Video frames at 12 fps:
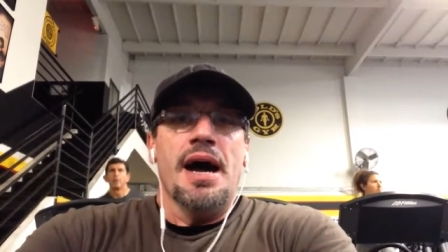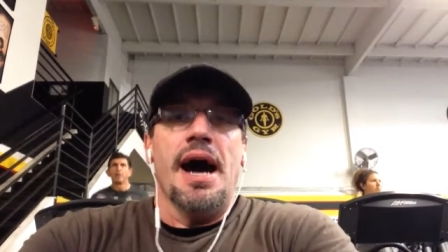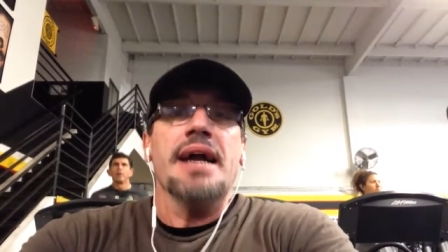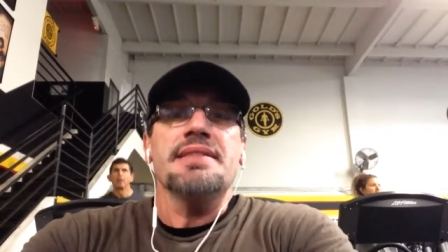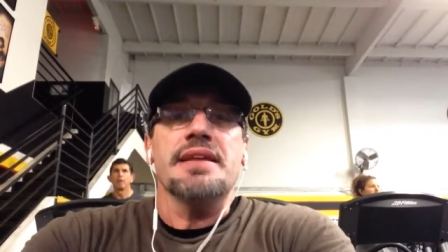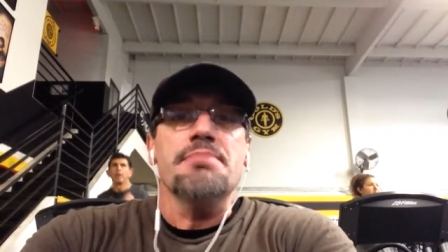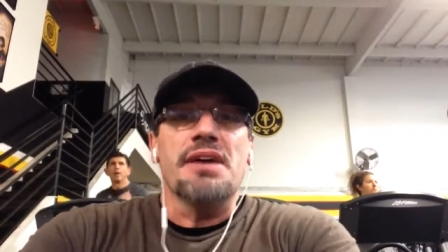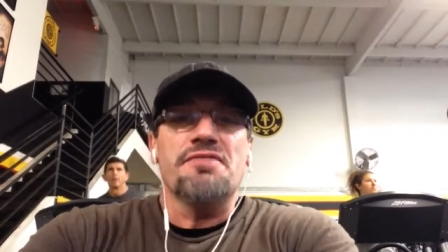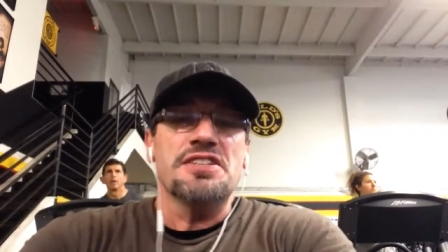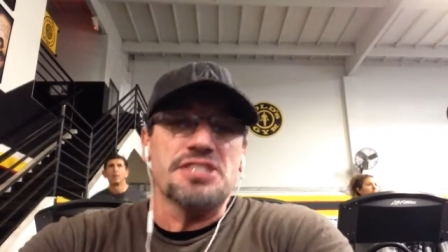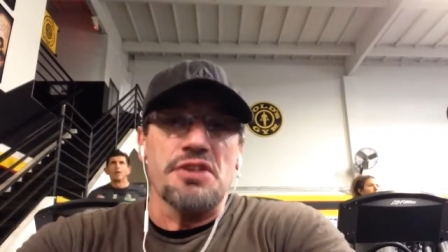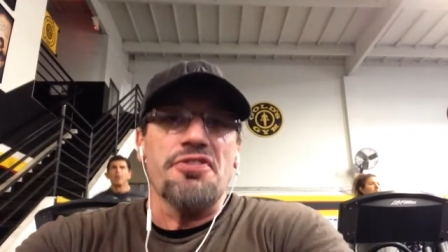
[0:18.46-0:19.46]
I did my
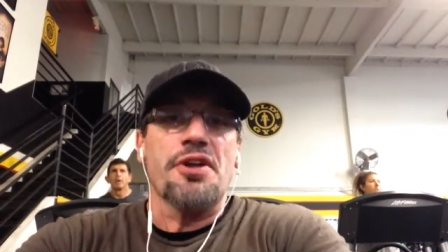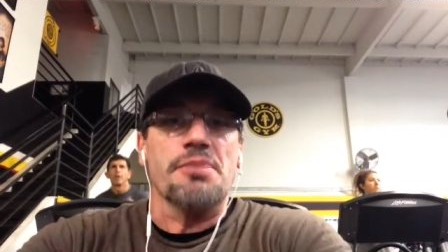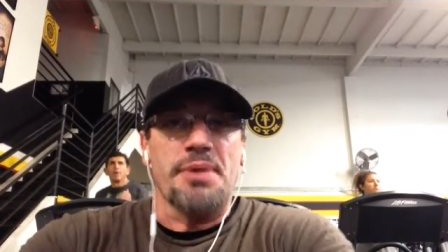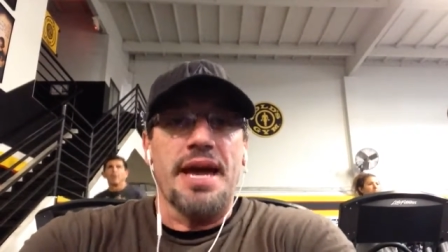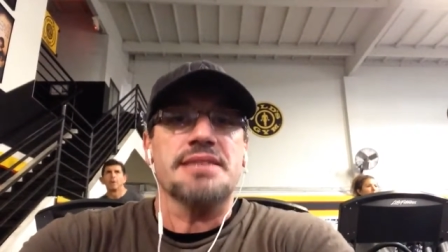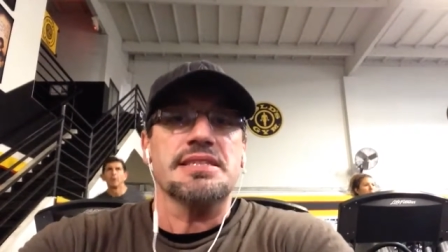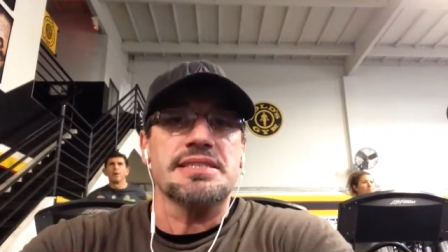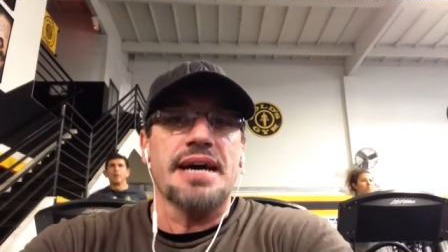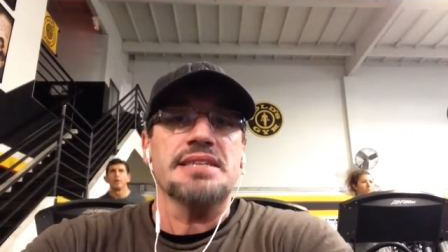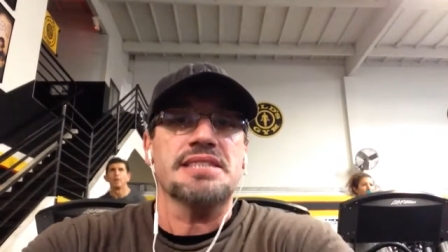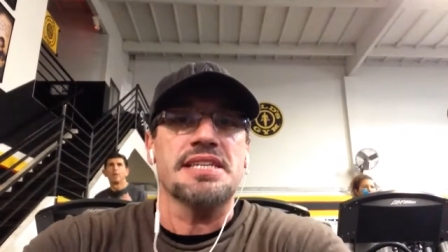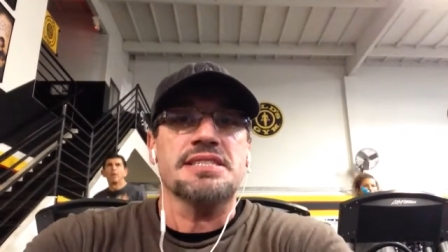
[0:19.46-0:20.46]
physical therapy
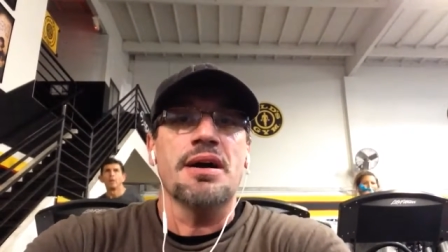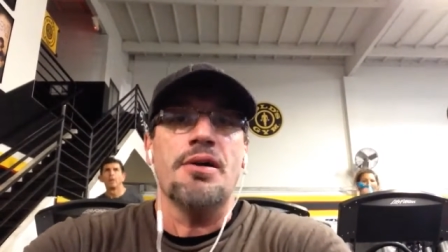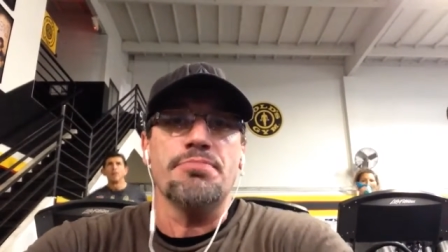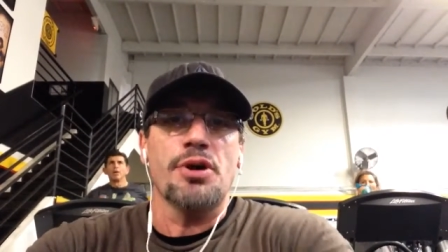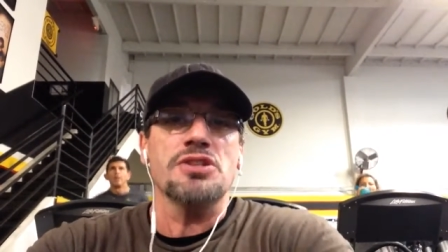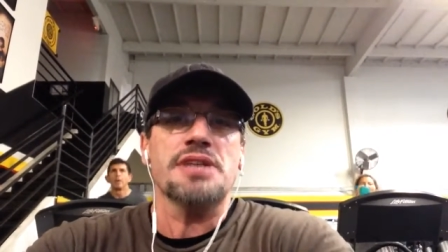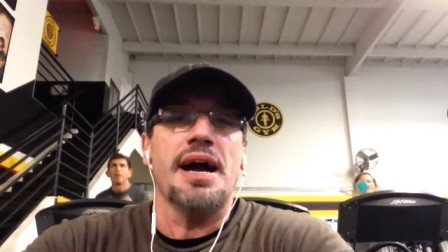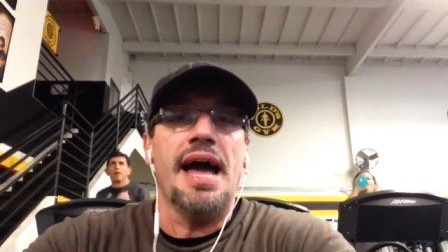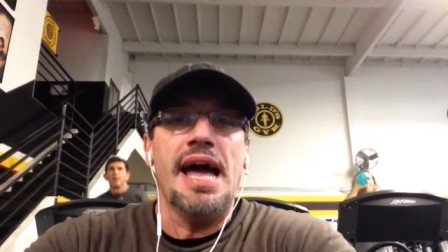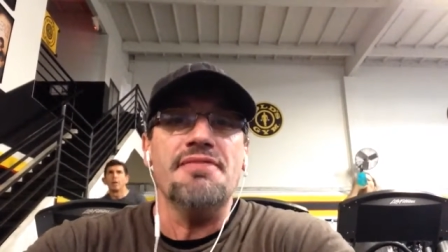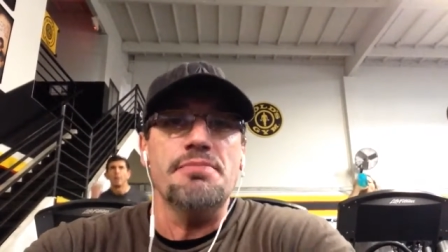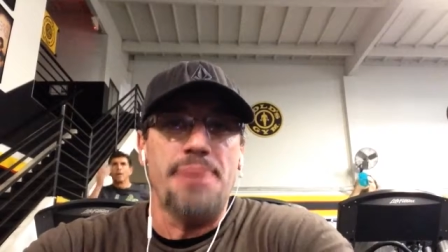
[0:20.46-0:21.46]
exercises because I
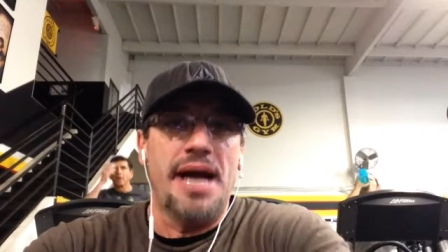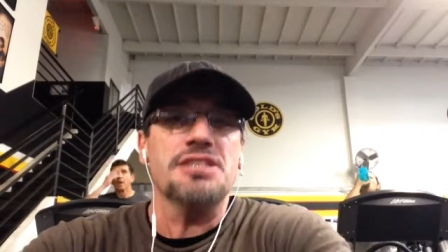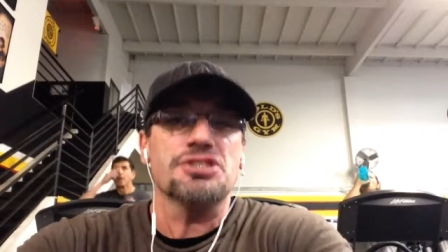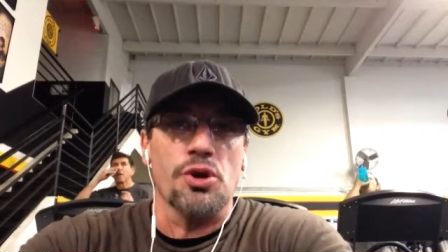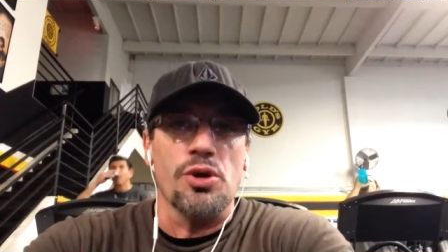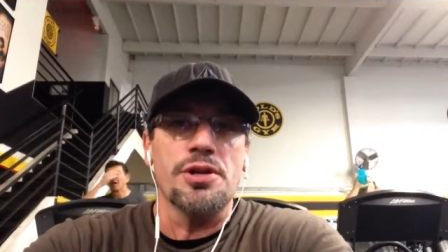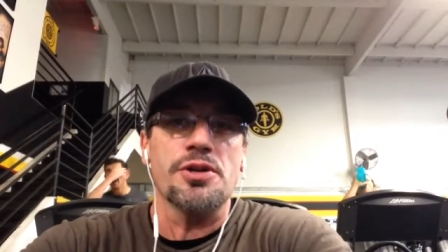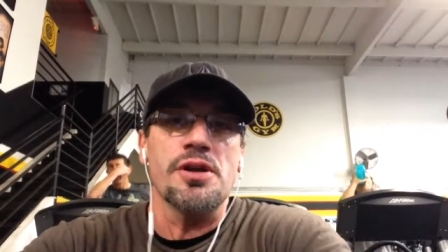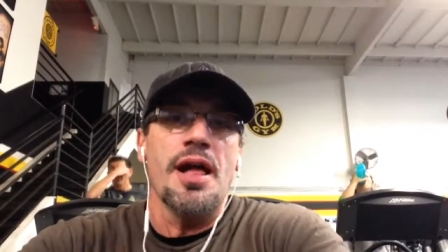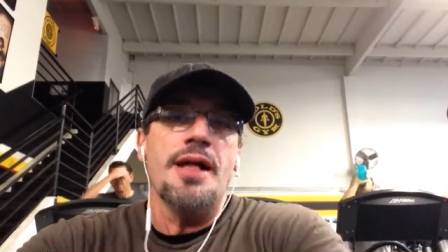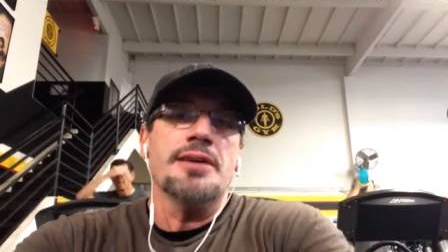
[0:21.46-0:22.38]
have a bad shoulder,